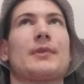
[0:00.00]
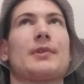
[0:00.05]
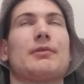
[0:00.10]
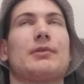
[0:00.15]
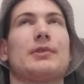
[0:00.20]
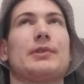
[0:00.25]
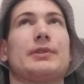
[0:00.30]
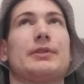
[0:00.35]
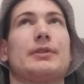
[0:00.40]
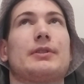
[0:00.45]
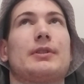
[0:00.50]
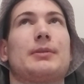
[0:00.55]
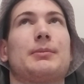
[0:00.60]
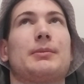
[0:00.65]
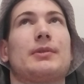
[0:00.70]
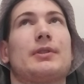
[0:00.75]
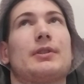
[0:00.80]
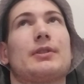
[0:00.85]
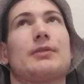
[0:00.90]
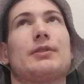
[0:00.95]
It was, I
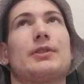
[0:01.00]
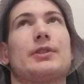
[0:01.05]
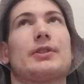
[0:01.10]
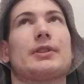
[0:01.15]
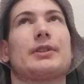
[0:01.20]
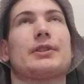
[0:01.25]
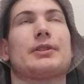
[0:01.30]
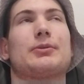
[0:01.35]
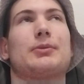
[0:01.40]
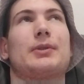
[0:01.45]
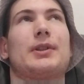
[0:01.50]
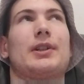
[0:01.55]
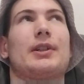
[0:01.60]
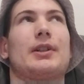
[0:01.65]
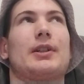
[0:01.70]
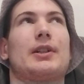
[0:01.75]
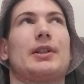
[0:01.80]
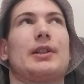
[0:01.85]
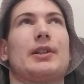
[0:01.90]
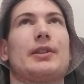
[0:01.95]
mean, it was just really
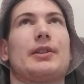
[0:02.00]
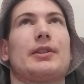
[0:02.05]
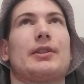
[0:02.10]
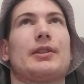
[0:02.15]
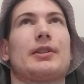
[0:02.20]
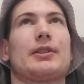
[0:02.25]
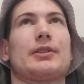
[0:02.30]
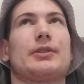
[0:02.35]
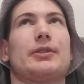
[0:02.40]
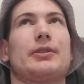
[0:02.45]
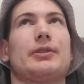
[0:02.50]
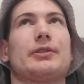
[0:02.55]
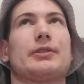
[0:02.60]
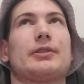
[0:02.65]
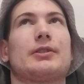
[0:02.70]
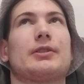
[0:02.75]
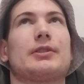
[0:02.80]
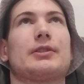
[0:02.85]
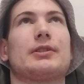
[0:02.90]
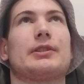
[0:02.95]
hard and
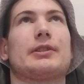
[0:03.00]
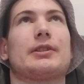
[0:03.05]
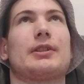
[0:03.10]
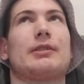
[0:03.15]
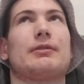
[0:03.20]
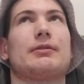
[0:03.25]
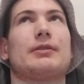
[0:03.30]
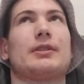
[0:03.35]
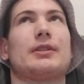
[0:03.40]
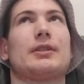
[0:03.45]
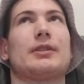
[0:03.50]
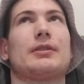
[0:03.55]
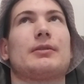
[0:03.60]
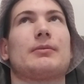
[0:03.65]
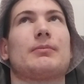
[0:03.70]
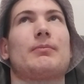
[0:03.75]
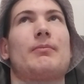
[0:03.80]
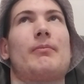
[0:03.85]
exhausting and stuff, and